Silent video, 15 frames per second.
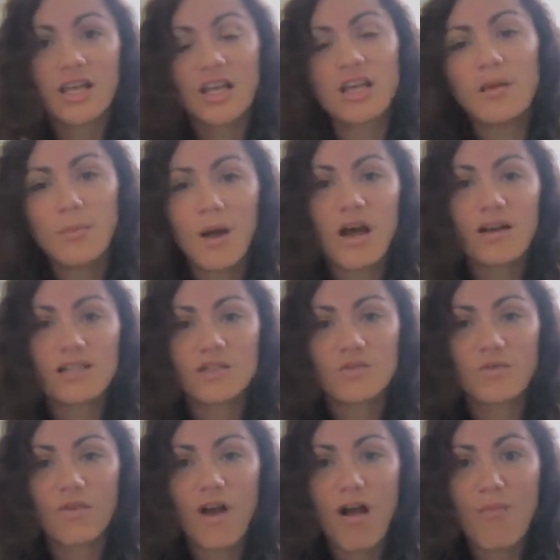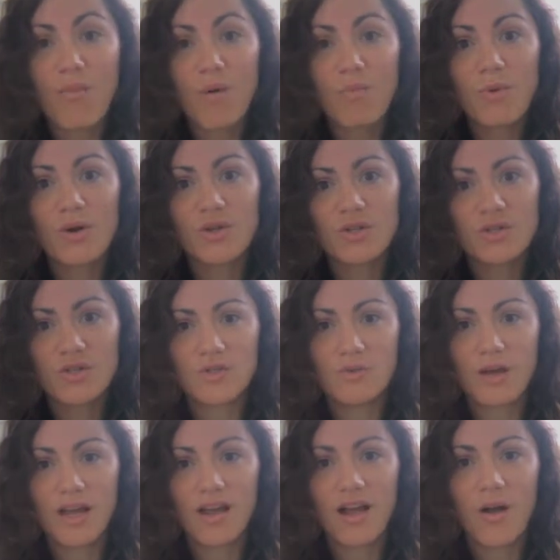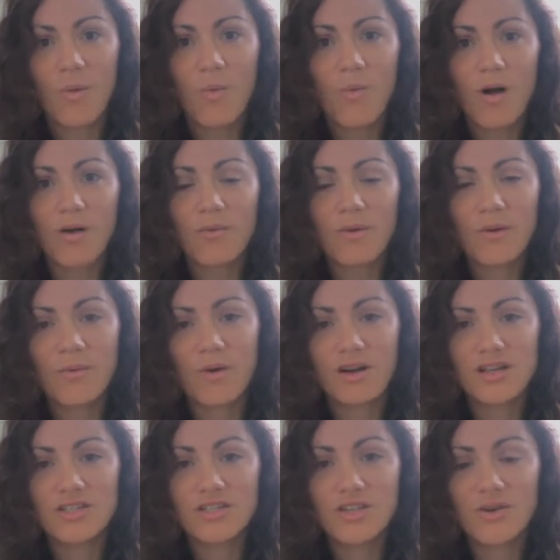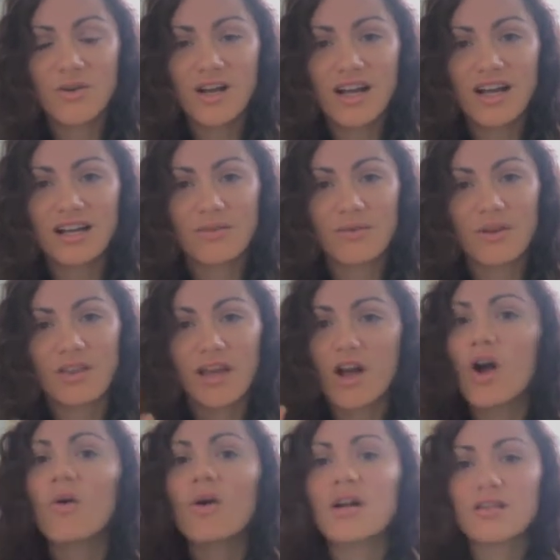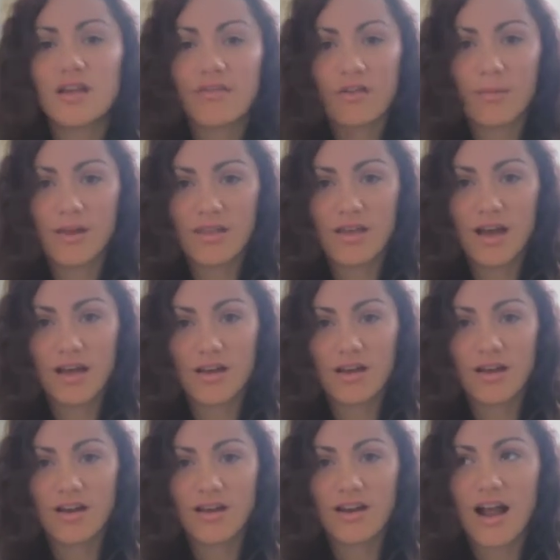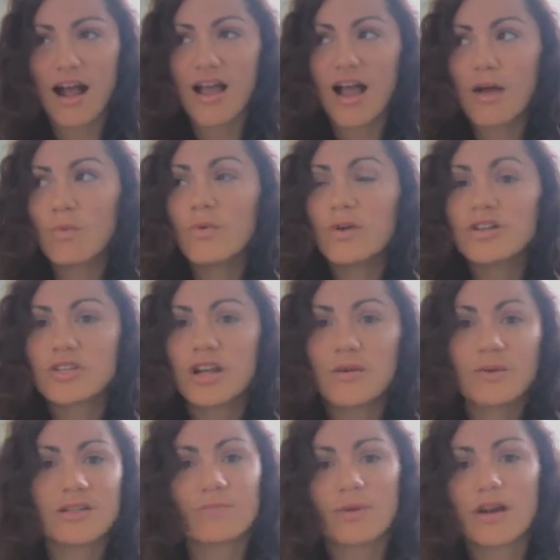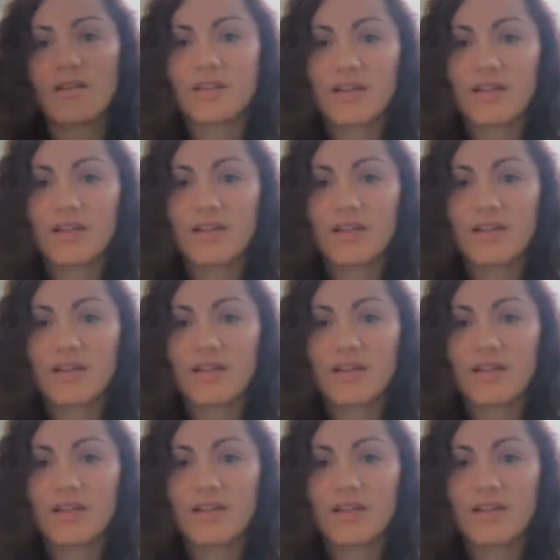keep us from pursuing what we want to do. We're like, oh, I'll never be that good. I wish I was, but I'll